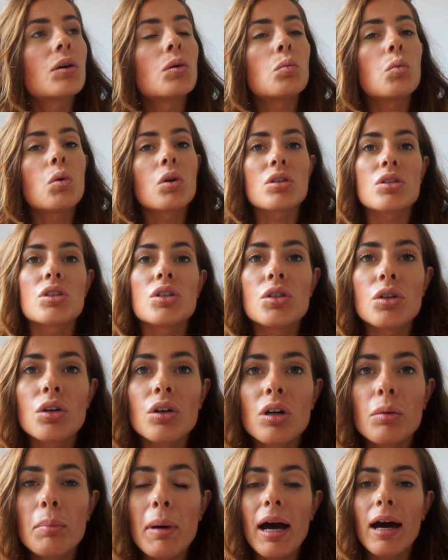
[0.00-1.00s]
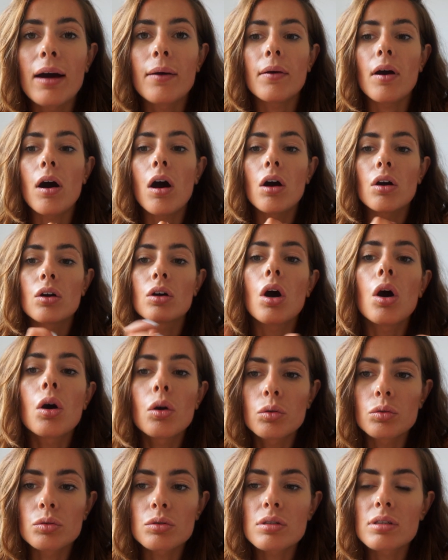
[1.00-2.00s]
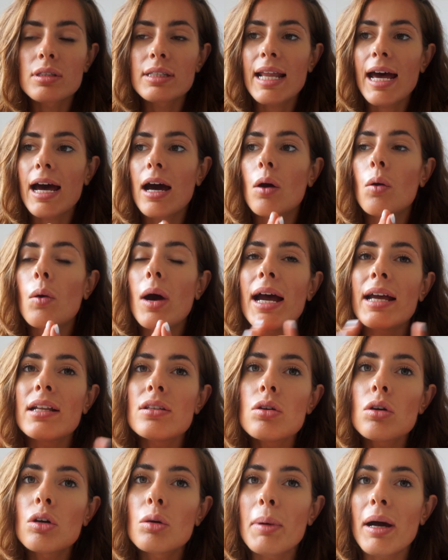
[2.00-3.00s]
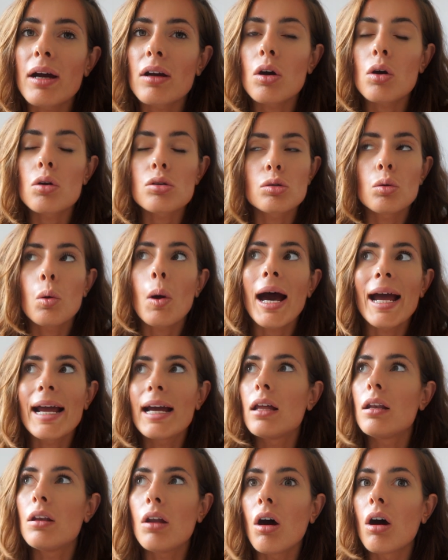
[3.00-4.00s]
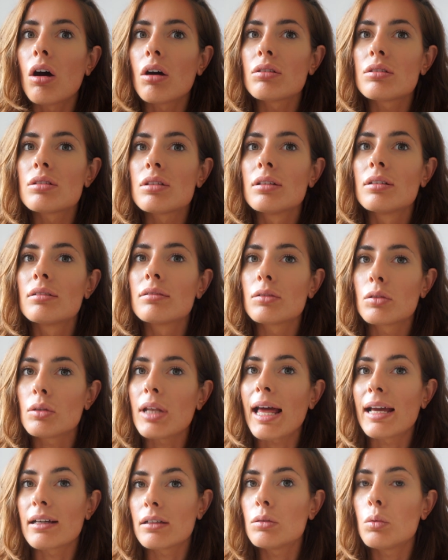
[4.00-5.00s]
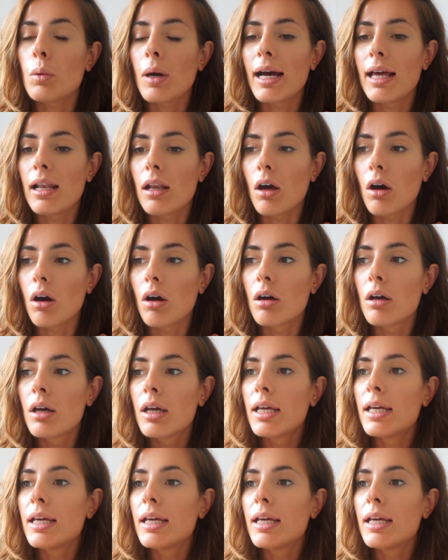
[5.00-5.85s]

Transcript: want to talk about are goals. Now, I talk about goals quite a lot, like quite a lot.